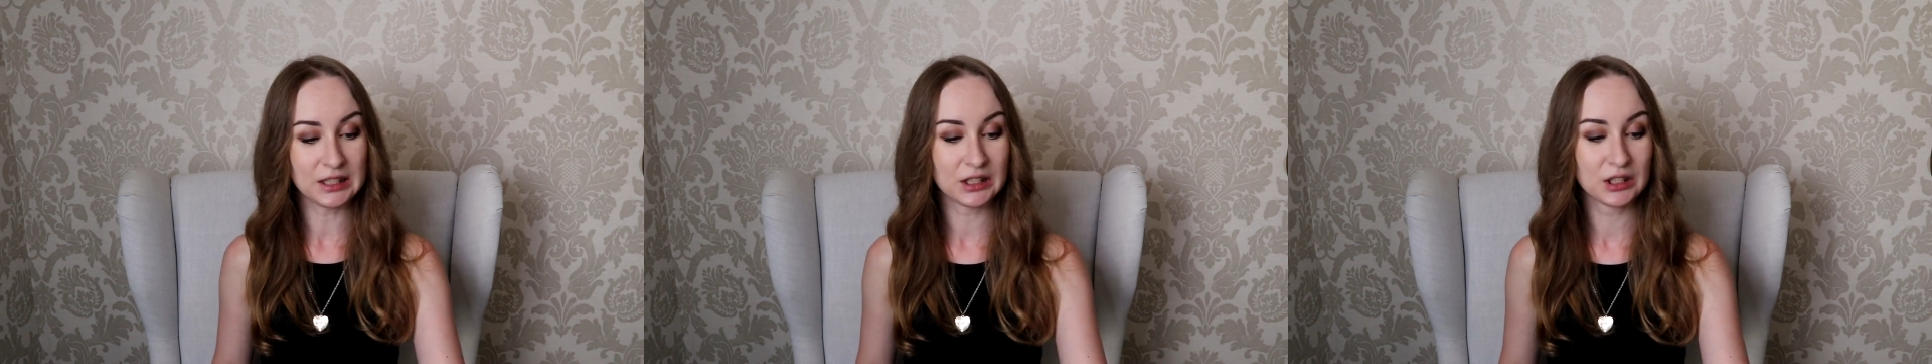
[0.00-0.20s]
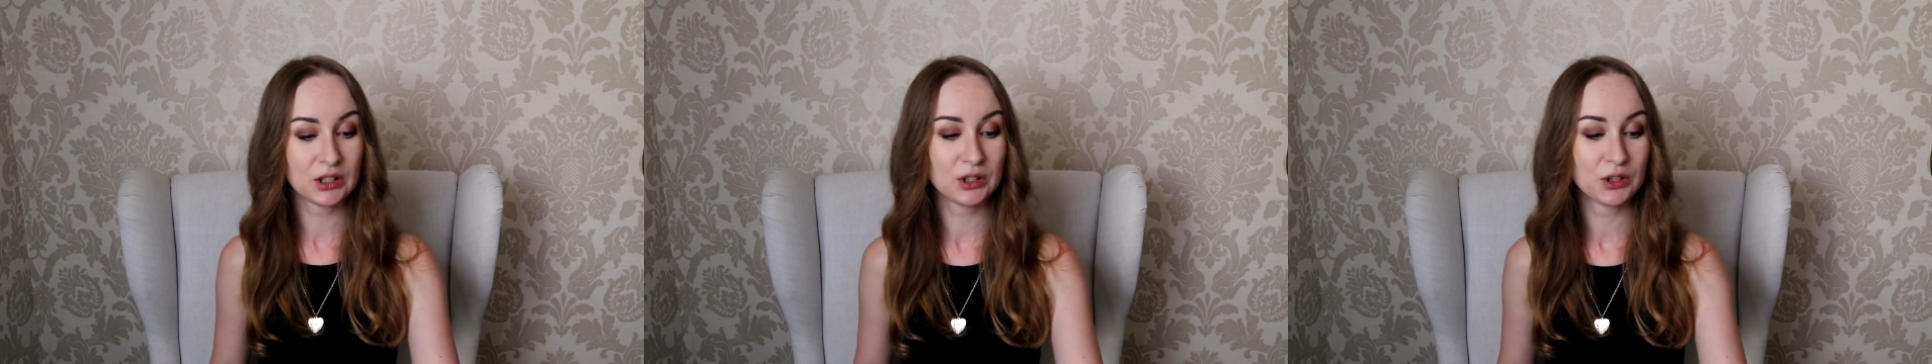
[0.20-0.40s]

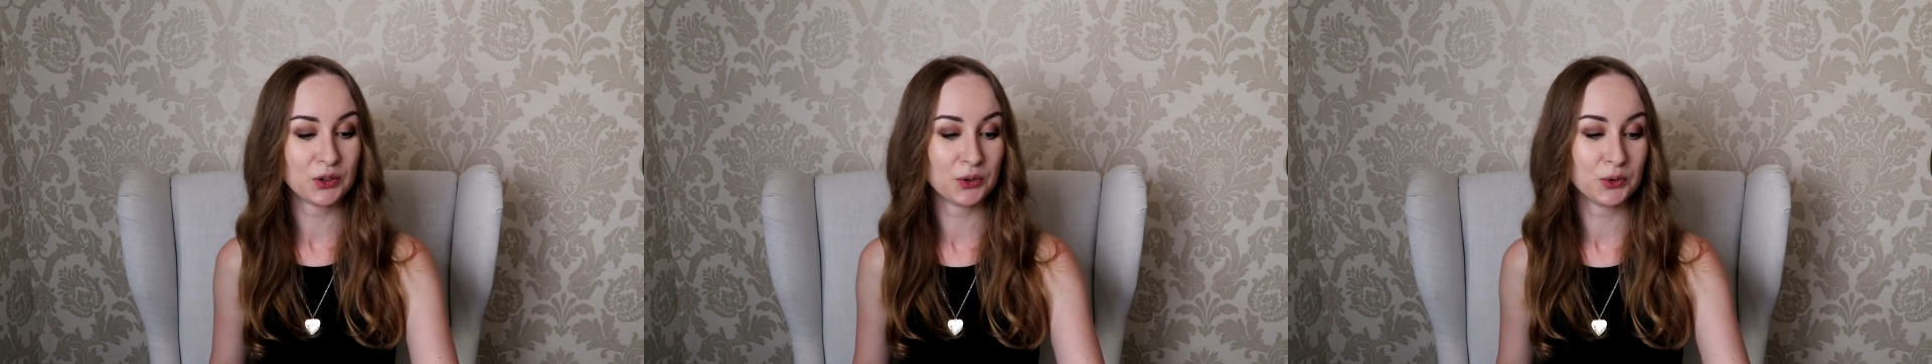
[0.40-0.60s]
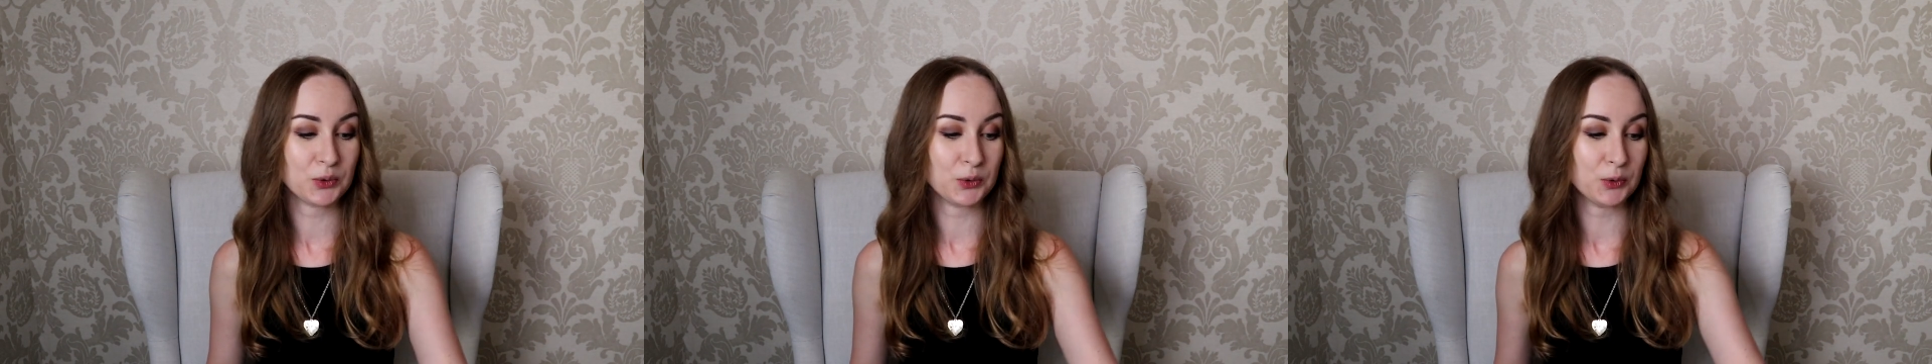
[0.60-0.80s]
is
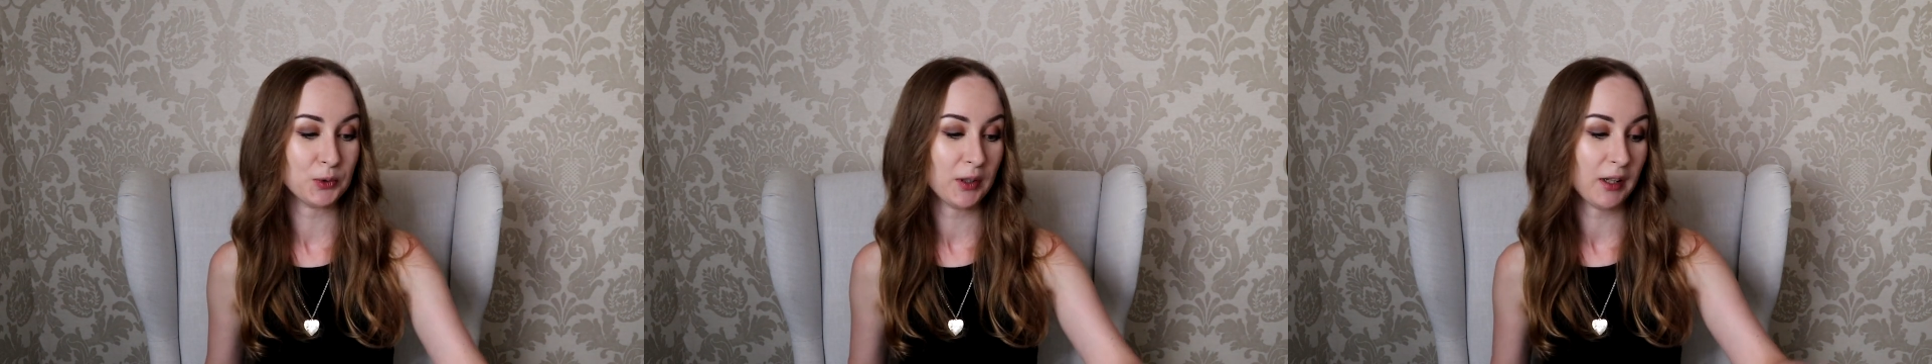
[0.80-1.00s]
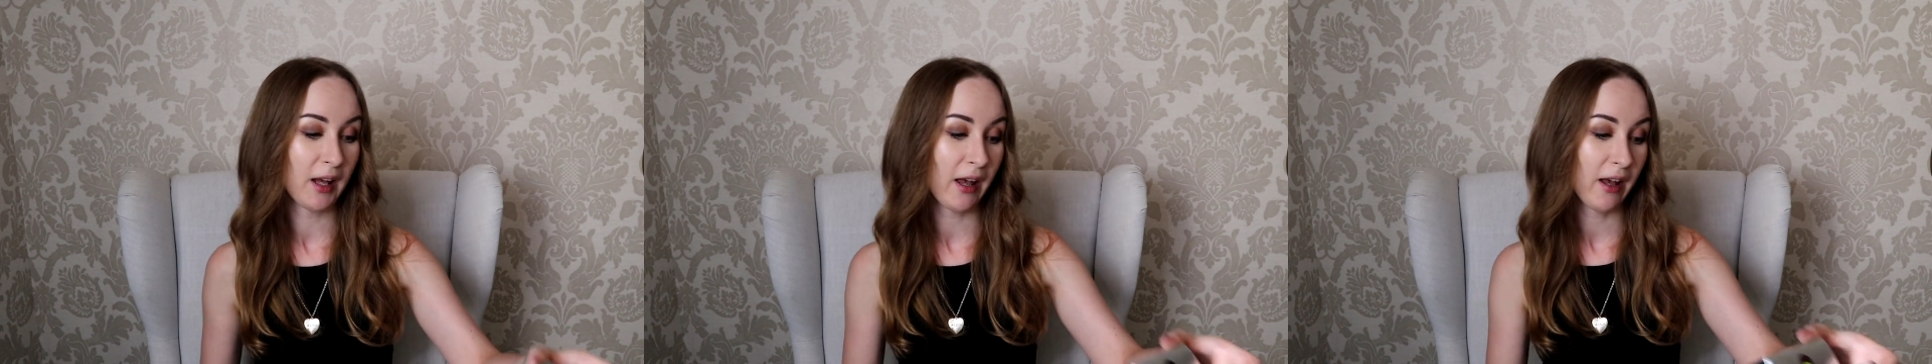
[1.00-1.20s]
to
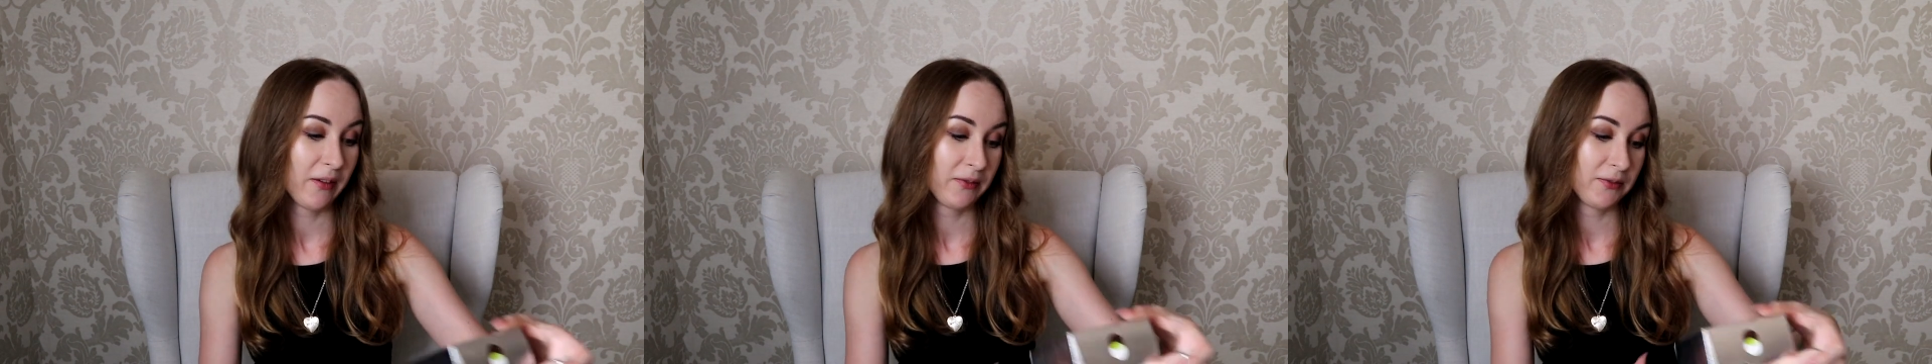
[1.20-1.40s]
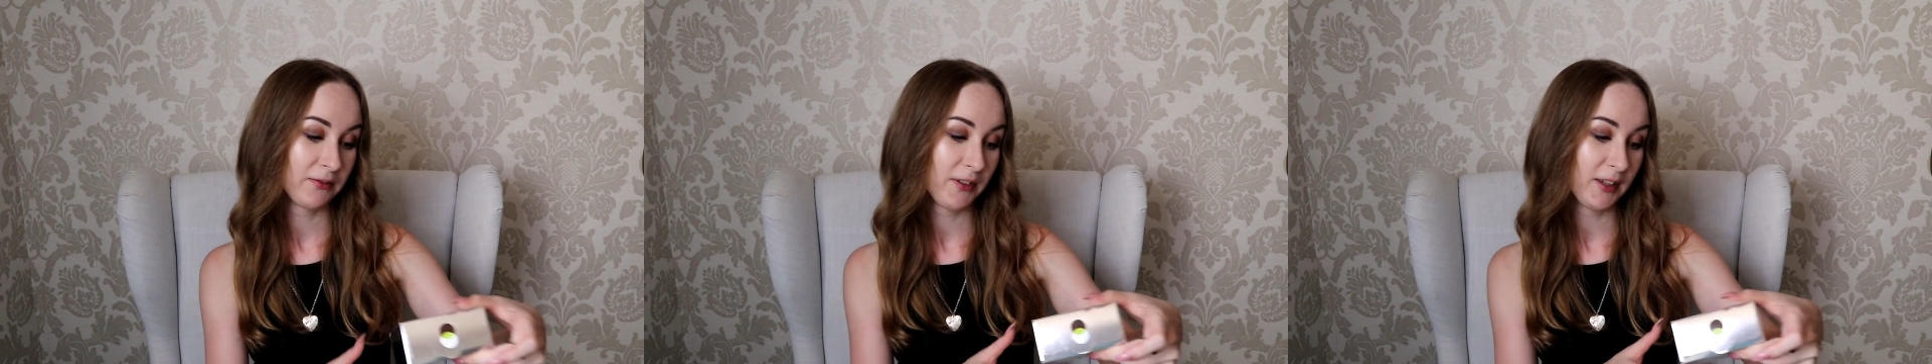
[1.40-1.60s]
have